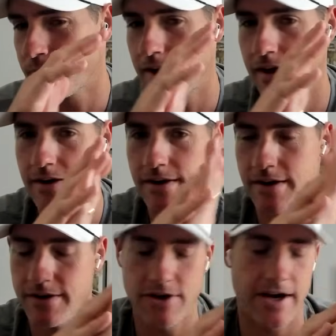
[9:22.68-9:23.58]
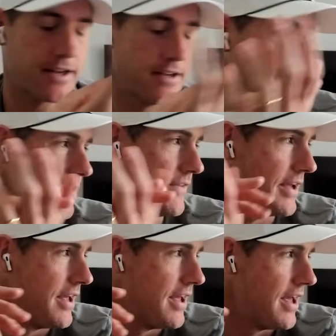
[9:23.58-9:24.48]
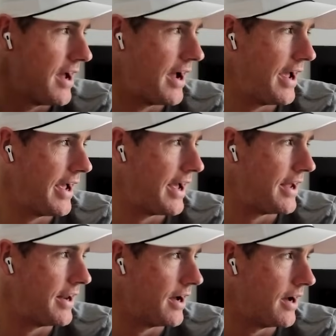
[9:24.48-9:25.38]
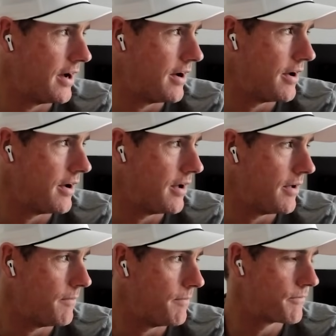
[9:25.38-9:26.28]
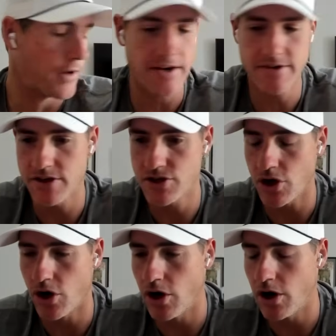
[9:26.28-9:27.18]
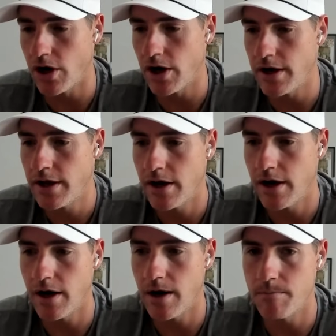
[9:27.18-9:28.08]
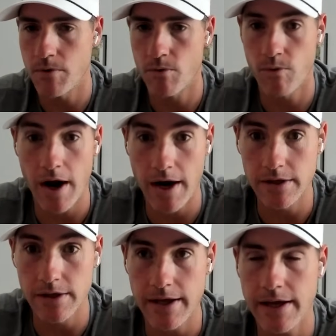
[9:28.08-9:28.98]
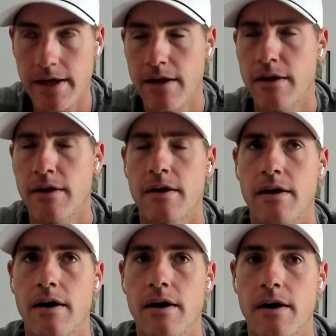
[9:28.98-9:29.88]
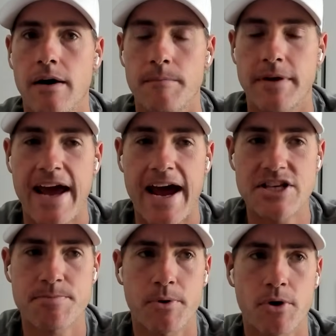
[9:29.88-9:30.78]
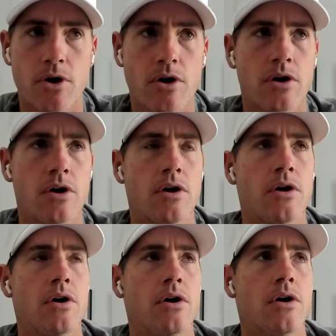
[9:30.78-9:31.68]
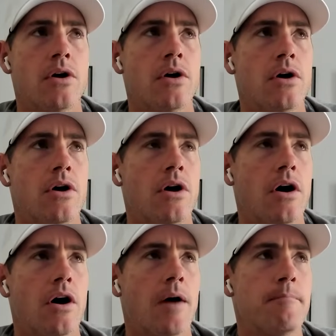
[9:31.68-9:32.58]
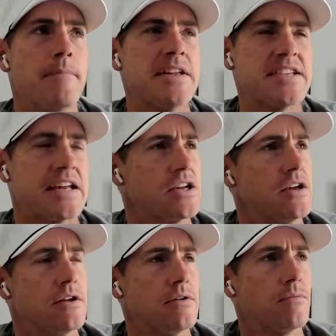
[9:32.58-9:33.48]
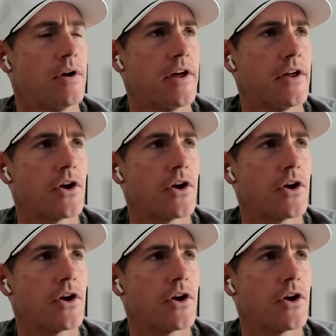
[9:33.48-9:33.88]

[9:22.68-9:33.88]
and Jack and Stevie, I had Francis on, Riley, Casper. I'm missing one of the other